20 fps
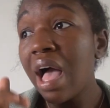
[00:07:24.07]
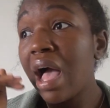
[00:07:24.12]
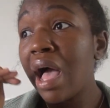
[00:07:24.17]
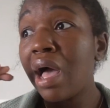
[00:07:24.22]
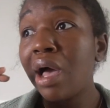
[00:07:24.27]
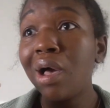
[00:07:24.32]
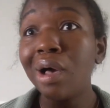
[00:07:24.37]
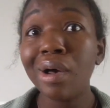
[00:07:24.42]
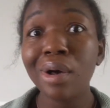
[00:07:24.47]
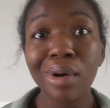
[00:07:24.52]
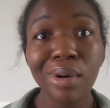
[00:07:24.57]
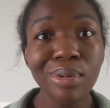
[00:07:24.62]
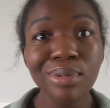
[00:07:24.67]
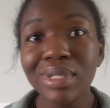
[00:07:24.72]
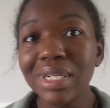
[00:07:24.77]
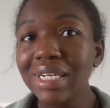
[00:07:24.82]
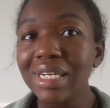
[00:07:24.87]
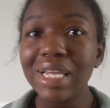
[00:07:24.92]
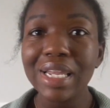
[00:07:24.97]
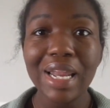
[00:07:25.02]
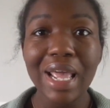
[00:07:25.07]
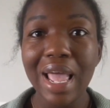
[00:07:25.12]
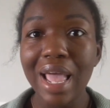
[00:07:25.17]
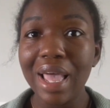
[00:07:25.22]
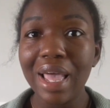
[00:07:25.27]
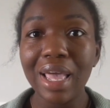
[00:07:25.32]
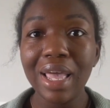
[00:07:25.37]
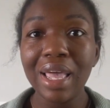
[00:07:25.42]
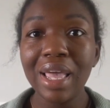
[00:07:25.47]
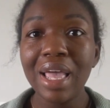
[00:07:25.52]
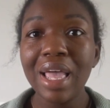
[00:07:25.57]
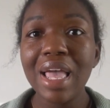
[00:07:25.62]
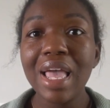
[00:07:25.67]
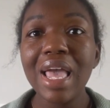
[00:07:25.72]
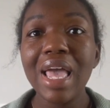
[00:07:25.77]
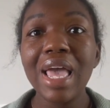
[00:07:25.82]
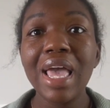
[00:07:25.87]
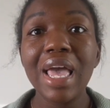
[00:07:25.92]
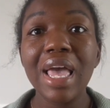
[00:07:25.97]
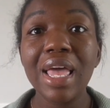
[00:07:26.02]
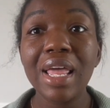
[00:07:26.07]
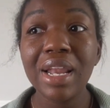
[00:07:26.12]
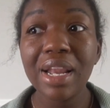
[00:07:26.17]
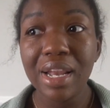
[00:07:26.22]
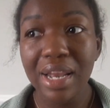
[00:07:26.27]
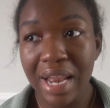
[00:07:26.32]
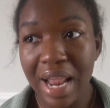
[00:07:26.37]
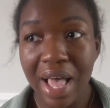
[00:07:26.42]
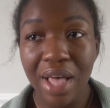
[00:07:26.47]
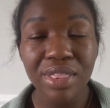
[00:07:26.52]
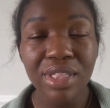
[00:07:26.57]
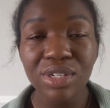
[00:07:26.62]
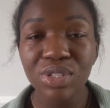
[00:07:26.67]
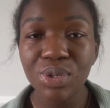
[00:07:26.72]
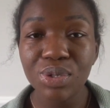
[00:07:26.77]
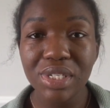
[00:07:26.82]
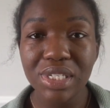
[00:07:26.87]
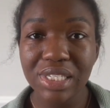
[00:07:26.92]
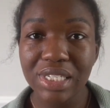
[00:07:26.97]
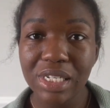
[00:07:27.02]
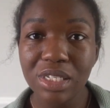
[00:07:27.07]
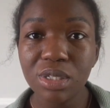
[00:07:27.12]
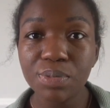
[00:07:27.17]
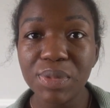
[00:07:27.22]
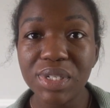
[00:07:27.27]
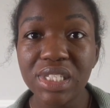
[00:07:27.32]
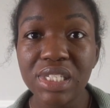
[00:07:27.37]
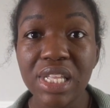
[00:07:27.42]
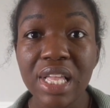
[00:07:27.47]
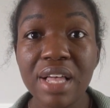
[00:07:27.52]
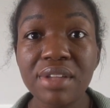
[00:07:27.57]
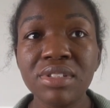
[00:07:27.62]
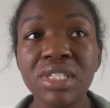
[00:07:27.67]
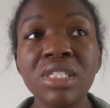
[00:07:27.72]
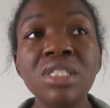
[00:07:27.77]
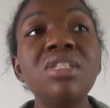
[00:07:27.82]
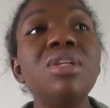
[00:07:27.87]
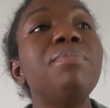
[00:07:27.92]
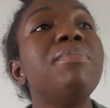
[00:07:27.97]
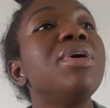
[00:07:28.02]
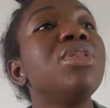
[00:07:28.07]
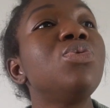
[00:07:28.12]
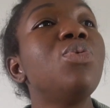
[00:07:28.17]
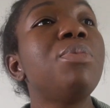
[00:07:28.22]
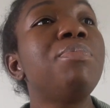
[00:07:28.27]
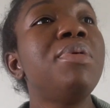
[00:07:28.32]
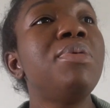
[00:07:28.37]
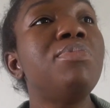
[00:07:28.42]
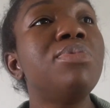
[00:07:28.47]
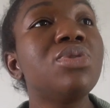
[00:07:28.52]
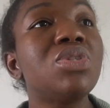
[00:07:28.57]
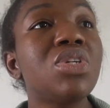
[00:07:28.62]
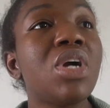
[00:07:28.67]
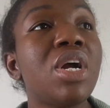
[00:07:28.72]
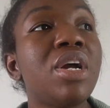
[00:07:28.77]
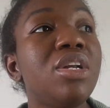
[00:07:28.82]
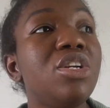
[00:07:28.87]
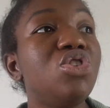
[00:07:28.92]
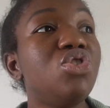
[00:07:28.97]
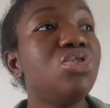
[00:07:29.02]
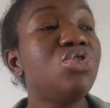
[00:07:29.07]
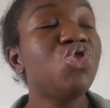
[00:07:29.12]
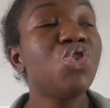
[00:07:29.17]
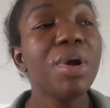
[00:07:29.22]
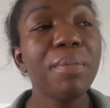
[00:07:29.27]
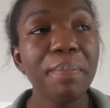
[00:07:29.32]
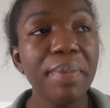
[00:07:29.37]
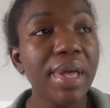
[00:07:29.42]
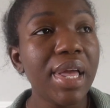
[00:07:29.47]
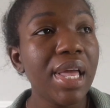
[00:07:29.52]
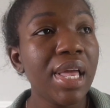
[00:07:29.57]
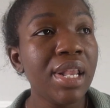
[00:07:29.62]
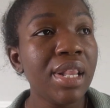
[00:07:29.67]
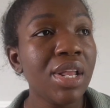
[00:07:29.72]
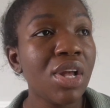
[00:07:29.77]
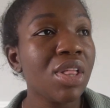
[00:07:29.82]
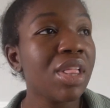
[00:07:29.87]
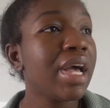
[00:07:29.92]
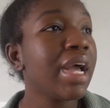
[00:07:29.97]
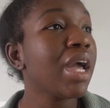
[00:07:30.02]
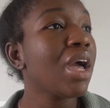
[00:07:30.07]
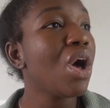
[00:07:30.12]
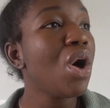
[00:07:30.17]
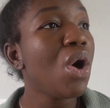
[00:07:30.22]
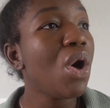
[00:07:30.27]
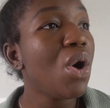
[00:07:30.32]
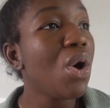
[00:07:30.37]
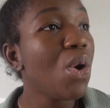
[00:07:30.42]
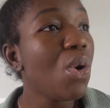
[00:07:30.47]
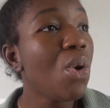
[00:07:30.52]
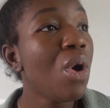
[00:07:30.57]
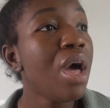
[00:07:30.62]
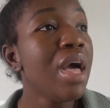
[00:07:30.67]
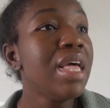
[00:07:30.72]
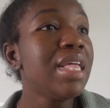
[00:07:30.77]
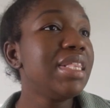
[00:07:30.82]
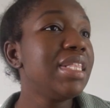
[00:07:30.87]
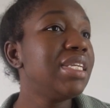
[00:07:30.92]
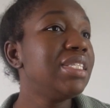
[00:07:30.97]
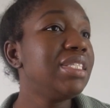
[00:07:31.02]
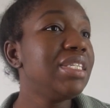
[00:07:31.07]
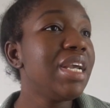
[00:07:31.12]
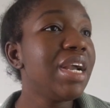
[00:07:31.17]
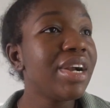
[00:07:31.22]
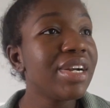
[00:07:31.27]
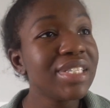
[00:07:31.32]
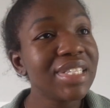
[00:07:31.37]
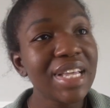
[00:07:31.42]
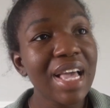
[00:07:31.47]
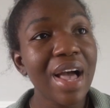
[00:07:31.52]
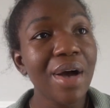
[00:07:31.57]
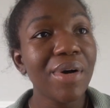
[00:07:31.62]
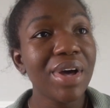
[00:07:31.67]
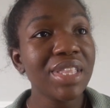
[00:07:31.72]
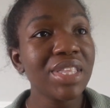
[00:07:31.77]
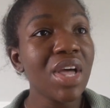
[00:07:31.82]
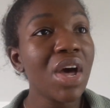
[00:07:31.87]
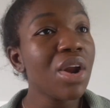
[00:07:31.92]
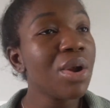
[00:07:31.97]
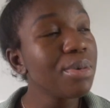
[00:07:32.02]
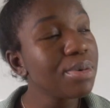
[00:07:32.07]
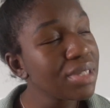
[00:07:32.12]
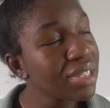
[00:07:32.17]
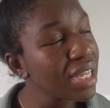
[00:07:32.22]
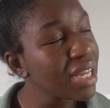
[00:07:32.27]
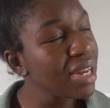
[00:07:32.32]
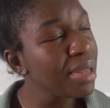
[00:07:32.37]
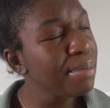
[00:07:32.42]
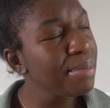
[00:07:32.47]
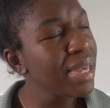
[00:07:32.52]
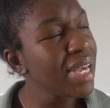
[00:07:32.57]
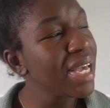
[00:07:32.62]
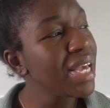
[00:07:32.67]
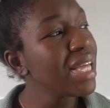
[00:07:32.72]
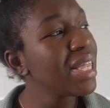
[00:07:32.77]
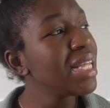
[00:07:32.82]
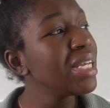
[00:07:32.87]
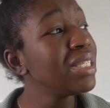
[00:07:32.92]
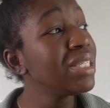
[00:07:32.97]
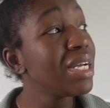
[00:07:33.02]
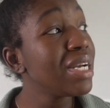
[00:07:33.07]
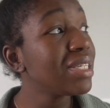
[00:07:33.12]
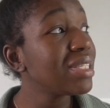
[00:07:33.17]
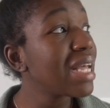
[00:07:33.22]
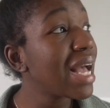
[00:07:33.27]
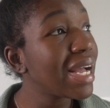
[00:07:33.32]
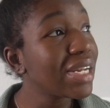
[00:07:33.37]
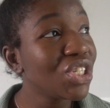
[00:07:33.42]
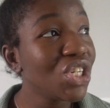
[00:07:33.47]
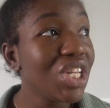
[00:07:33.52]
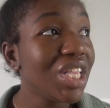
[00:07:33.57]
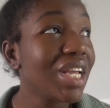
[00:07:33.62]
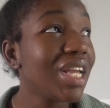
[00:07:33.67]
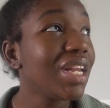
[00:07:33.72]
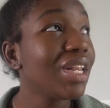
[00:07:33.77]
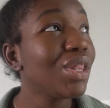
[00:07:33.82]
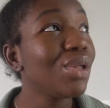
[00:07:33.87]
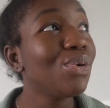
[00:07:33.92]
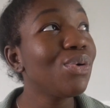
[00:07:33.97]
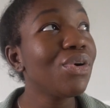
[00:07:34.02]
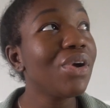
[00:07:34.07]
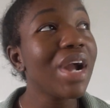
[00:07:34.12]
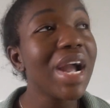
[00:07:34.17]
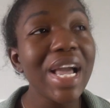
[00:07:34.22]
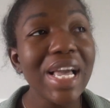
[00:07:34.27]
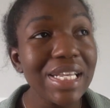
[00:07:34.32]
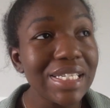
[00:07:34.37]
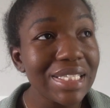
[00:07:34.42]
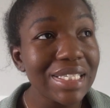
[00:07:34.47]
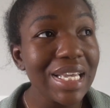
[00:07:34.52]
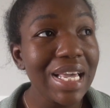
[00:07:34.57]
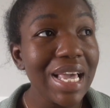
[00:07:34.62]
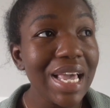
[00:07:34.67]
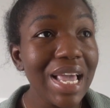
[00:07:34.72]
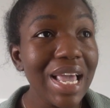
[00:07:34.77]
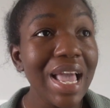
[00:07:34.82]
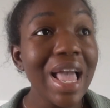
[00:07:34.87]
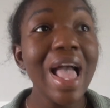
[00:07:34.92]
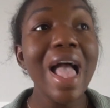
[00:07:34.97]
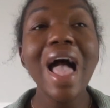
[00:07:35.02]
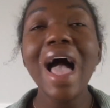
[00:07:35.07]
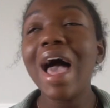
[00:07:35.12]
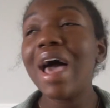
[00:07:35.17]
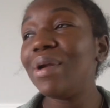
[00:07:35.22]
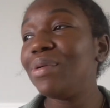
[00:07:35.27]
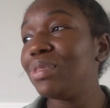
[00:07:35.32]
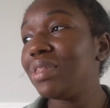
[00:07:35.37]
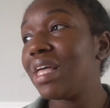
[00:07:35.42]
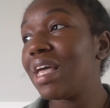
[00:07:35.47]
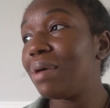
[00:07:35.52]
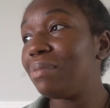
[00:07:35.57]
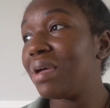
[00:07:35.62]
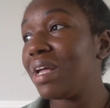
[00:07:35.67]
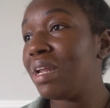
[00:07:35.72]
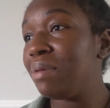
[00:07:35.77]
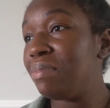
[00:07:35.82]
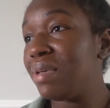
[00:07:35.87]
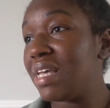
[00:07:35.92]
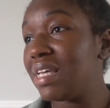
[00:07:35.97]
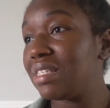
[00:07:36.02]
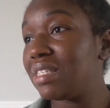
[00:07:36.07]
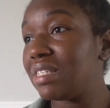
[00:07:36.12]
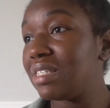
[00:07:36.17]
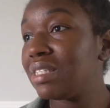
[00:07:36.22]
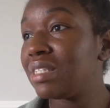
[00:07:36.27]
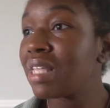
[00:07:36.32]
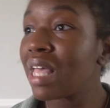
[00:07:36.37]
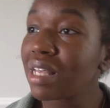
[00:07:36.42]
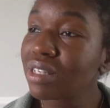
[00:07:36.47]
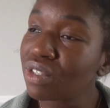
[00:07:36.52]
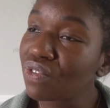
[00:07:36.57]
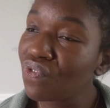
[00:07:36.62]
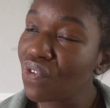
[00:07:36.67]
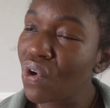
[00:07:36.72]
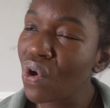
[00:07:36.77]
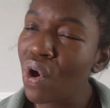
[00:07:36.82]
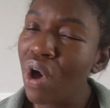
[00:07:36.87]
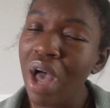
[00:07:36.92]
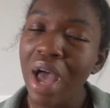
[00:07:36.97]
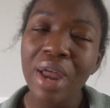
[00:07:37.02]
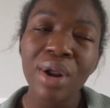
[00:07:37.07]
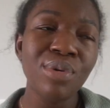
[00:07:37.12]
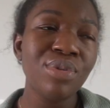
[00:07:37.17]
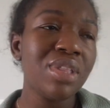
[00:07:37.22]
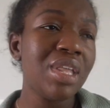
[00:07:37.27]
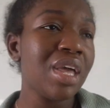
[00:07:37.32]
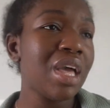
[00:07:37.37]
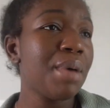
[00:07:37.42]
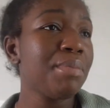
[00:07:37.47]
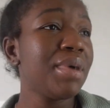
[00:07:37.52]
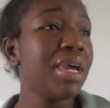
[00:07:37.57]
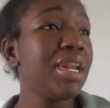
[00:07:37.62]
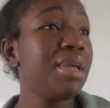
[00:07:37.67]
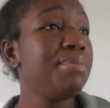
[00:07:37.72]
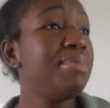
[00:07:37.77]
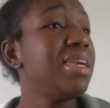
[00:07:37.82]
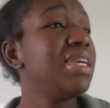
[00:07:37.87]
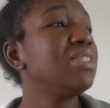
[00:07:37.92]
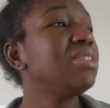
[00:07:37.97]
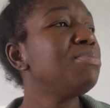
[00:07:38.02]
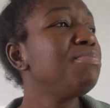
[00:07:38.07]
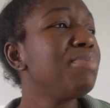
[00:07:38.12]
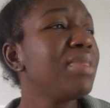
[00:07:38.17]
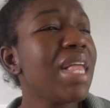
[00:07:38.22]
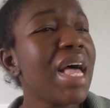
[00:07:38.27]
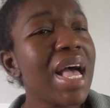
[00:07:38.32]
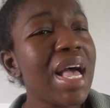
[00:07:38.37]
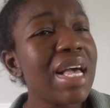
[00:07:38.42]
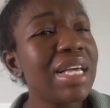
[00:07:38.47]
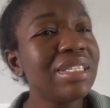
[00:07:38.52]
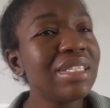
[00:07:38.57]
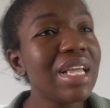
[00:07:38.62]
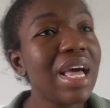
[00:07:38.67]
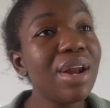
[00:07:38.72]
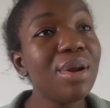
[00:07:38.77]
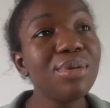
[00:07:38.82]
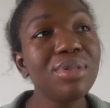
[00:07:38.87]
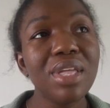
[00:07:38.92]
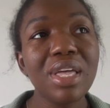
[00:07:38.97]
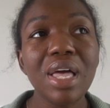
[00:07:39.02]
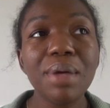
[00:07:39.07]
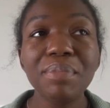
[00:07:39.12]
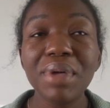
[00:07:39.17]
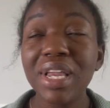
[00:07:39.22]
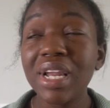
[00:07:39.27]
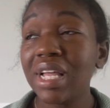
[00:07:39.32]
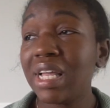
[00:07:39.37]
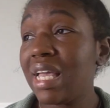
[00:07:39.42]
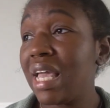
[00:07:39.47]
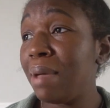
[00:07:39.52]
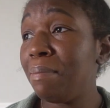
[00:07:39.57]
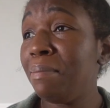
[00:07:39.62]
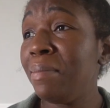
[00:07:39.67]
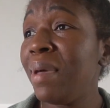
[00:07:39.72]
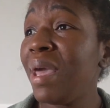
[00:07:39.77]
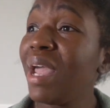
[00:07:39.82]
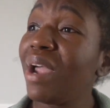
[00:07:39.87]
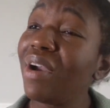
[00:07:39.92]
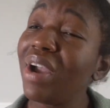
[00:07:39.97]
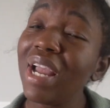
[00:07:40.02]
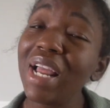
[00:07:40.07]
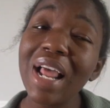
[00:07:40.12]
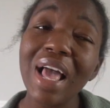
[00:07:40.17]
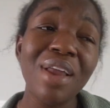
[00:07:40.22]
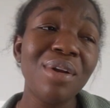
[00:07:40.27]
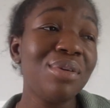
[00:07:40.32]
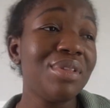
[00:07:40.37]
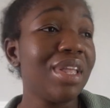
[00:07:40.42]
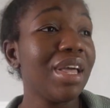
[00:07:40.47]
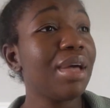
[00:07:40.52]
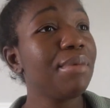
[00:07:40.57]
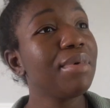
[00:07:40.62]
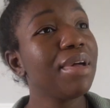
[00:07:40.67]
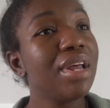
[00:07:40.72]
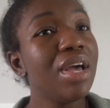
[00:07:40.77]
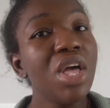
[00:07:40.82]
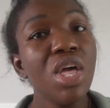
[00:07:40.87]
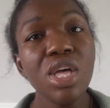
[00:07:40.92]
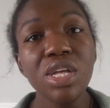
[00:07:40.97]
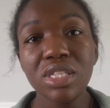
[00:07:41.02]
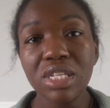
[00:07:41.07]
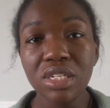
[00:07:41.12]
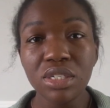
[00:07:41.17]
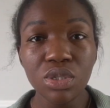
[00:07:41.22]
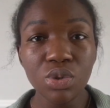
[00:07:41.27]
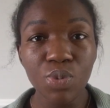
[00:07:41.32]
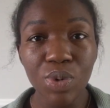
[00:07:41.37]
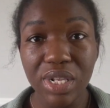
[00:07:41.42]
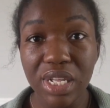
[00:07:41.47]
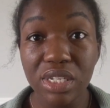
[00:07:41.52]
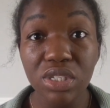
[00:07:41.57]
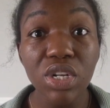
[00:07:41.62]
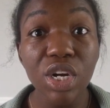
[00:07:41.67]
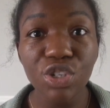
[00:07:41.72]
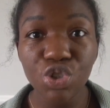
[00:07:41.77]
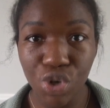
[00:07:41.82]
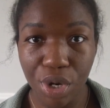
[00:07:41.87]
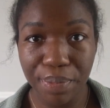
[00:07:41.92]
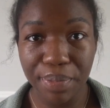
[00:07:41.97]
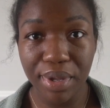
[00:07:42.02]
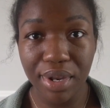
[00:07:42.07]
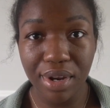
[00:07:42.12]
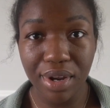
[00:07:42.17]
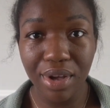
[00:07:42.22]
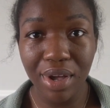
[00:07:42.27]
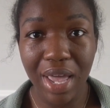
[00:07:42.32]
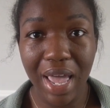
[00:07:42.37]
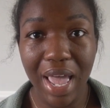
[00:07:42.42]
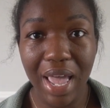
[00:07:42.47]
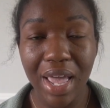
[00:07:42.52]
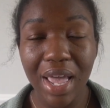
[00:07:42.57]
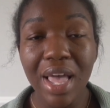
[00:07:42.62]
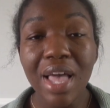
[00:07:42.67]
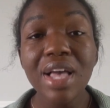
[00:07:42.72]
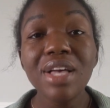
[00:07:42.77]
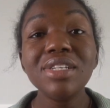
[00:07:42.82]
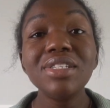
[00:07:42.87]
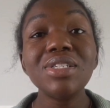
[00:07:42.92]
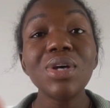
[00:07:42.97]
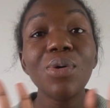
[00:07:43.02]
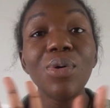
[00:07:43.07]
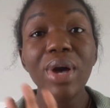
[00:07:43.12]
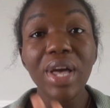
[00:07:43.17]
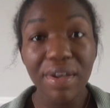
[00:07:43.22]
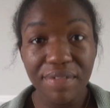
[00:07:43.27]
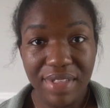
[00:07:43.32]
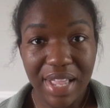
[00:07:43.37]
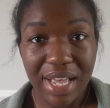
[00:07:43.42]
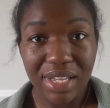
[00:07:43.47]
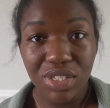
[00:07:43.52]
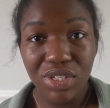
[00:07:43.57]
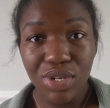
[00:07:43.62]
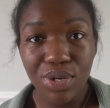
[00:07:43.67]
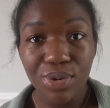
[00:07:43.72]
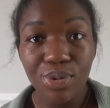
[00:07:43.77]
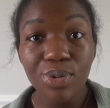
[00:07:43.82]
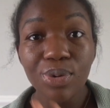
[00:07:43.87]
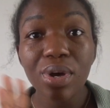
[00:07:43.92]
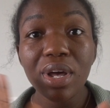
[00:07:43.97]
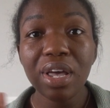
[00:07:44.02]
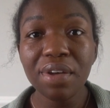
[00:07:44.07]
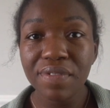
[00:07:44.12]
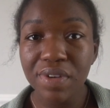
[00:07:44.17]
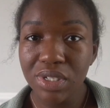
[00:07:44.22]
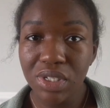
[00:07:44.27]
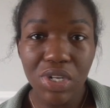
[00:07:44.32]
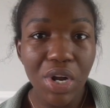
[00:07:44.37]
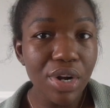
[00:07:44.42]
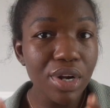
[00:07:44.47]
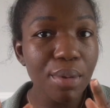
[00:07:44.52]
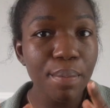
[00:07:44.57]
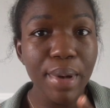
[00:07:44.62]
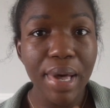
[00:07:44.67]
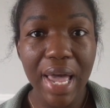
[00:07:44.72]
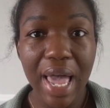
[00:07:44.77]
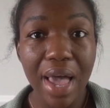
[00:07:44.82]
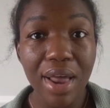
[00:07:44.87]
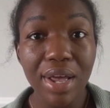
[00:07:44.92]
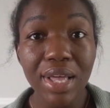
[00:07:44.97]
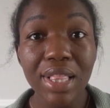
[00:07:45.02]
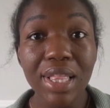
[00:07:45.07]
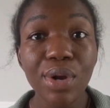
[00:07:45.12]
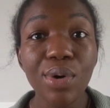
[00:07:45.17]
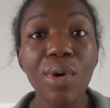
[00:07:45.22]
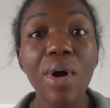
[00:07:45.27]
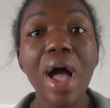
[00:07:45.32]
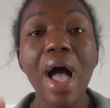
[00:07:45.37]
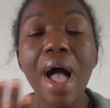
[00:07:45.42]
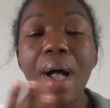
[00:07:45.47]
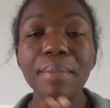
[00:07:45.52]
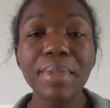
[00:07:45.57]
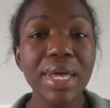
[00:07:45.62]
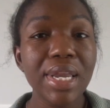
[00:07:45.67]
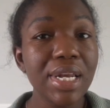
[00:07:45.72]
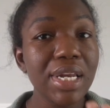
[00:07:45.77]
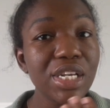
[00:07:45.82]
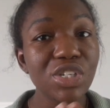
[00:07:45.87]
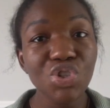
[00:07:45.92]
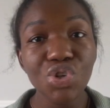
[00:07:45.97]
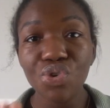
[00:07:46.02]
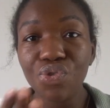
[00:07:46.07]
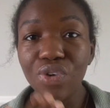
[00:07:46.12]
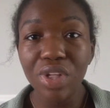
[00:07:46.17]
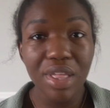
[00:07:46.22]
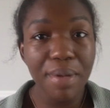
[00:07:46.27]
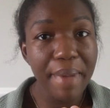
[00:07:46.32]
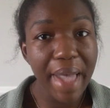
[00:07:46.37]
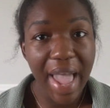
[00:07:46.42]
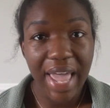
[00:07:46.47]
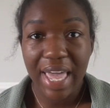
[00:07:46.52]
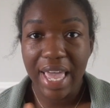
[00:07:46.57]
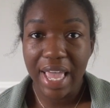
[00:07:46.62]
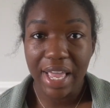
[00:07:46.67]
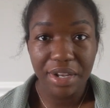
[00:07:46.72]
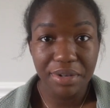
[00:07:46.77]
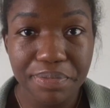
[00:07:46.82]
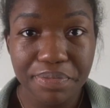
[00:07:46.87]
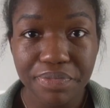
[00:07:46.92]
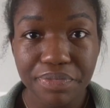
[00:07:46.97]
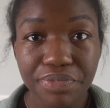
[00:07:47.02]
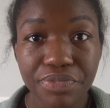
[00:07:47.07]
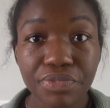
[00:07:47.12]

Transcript: I only did A, and now there's only six months left. This is the month where people start tripping and they're like, oh, this year isn't how I thought it was gonna be. This year is actually looking a little crazy. I don't think I'm gonna be as successful. I don't think I'm gonna be as blessed. I don't think I'm gonna get married. I don't think I'm gonna, this is when they start tripping, okay? So if that's you, if you're starting to bug out a little, I'm gonna need you to reel it back in.